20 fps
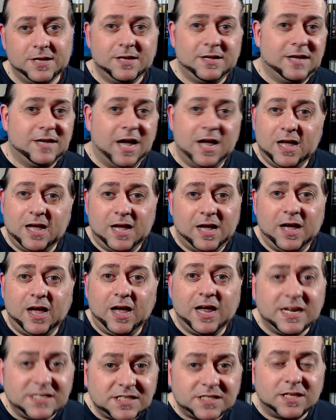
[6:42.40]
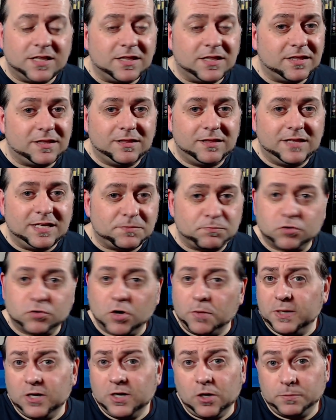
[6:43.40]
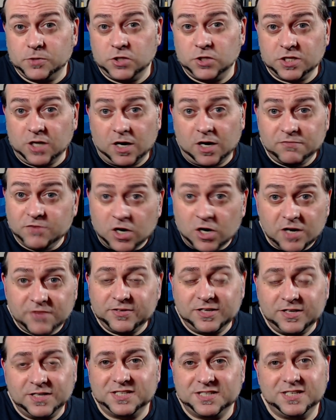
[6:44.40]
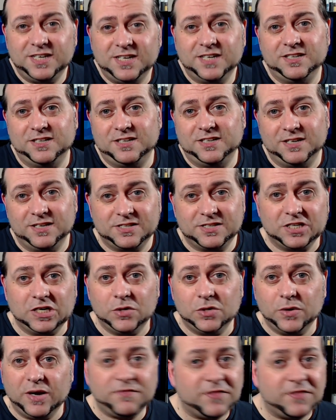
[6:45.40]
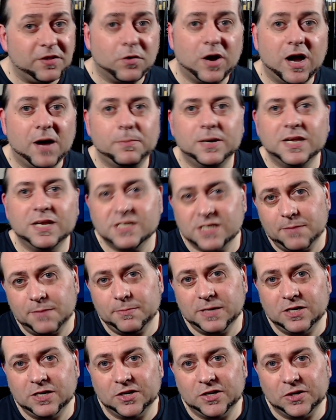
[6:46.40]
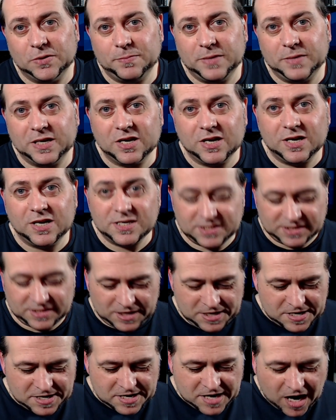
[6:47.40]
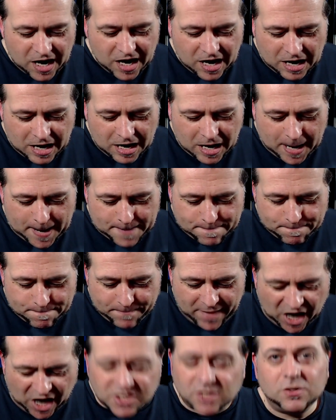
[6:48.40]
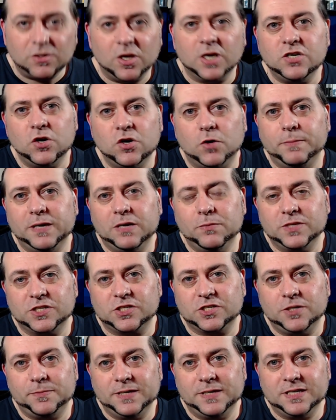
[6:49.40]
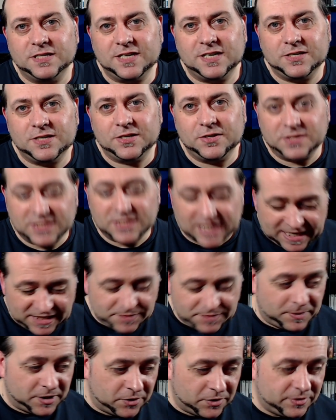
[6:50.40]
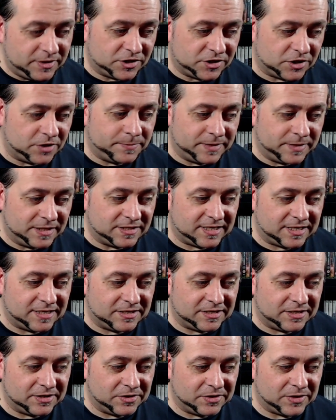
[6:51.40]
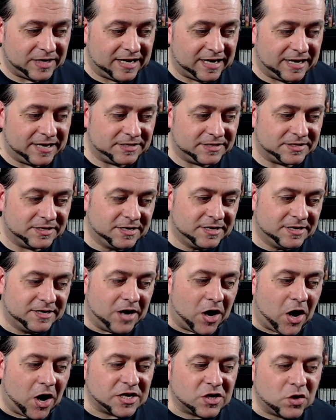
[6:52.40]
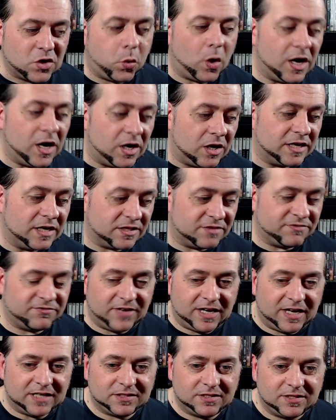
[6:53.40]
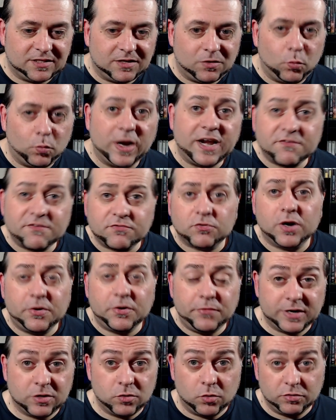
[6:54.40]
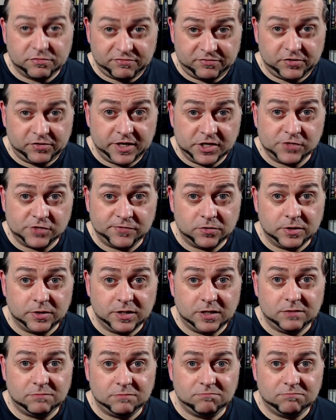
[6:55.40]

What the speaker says: There's probably options that I've not even considered. So if there are, please let me know, because I don't like not being with a Super Nintendo, because that is my only Super Nintendo, and I quite like the fact that whenever I record footage for you